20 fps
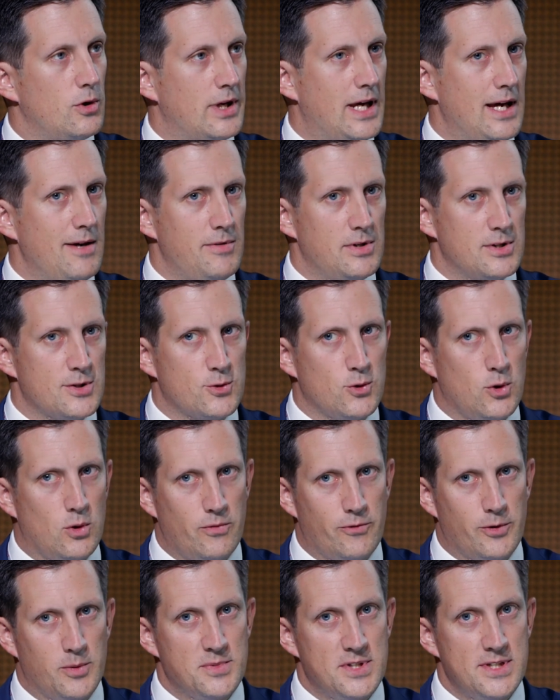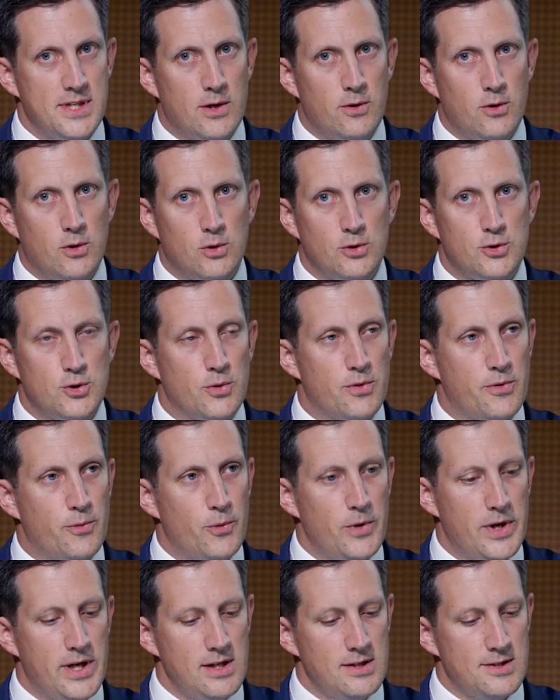or gave it a score from 0 to
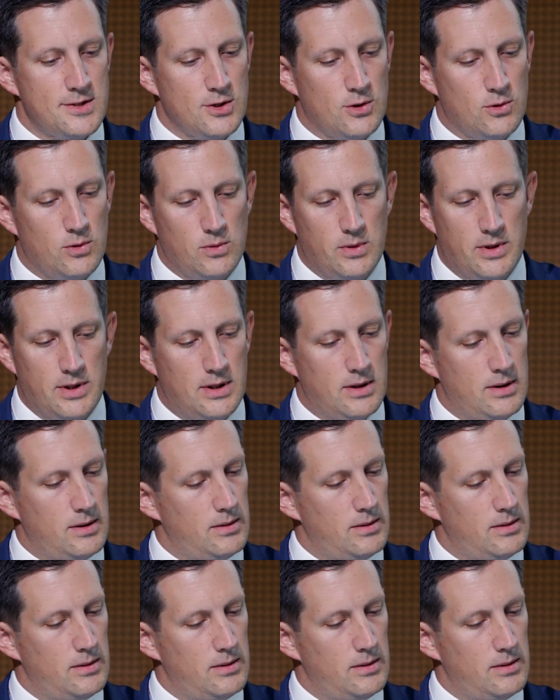3. So